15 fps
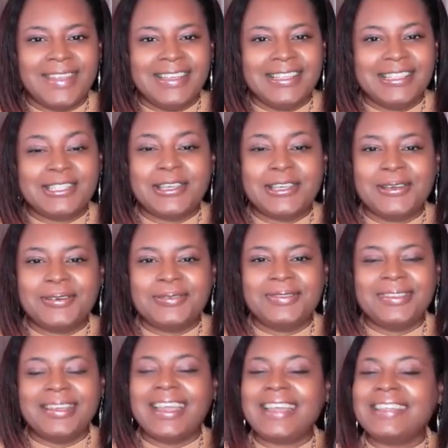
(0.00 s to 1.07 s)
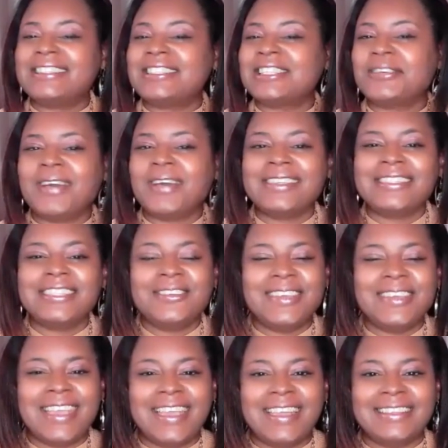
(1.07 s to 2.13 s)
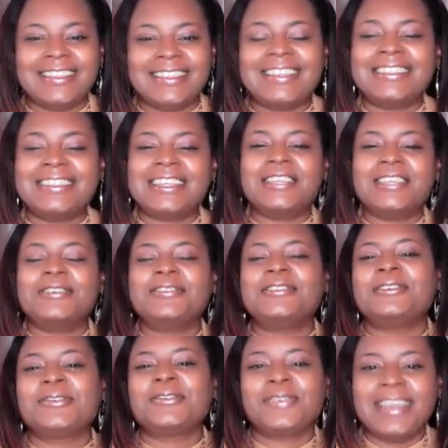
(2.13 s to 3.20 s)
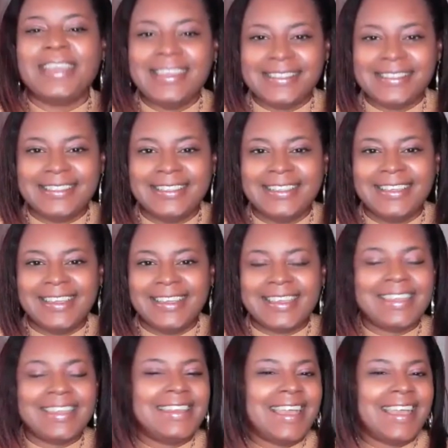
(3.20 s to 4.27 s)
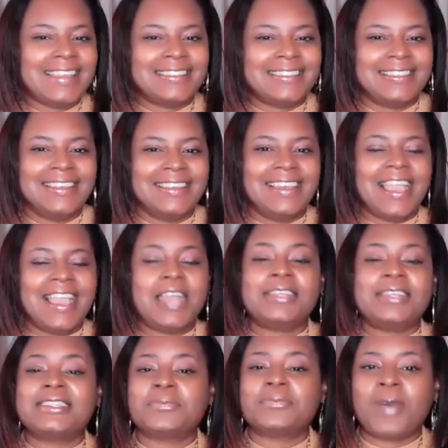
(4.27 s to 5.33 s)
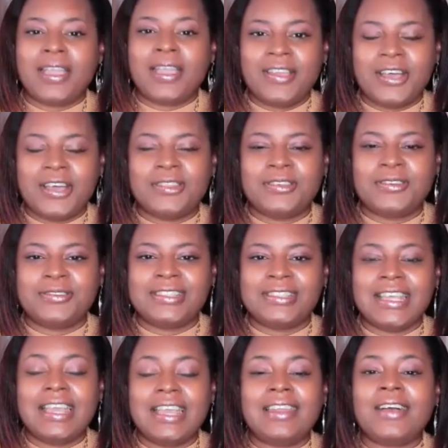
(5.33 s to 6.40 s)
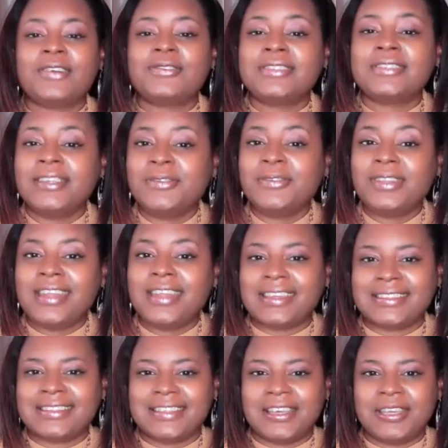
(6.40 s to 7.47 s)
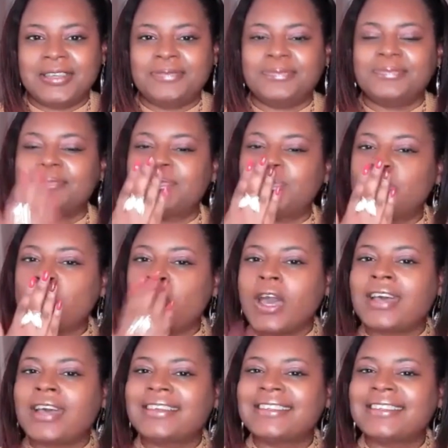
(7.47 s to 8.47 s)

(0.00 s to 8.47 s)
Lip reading: So until I see you again, continue to create, connect, and inspire others. And I'll see you the next time. Mwah.